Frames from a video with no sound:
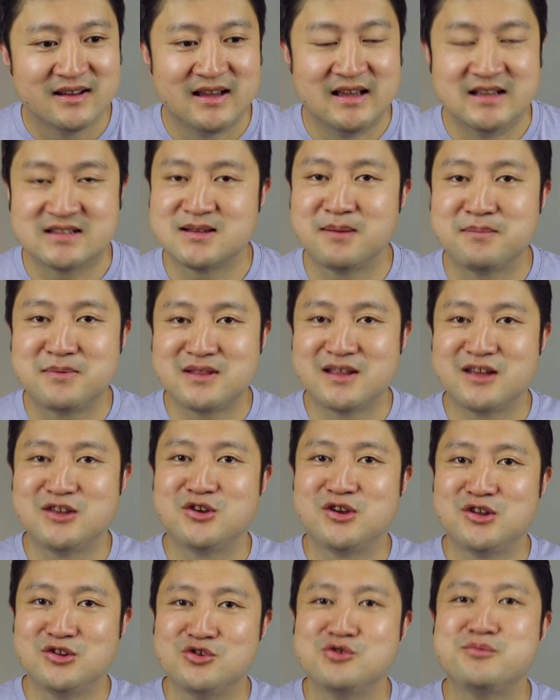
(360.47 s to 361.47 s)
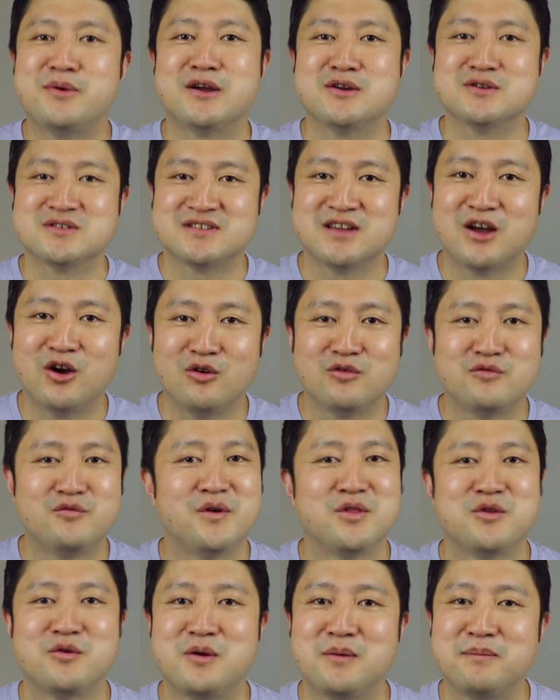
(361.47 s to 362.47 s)
it's something that you can do by yourself,
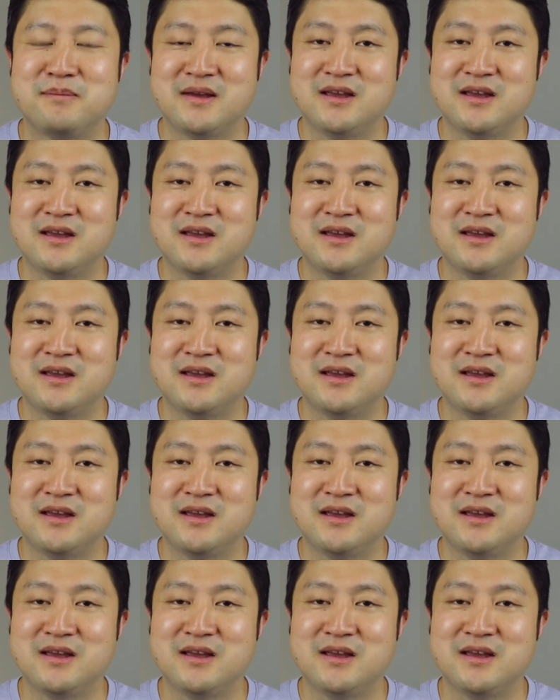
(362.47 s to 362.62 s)
whether it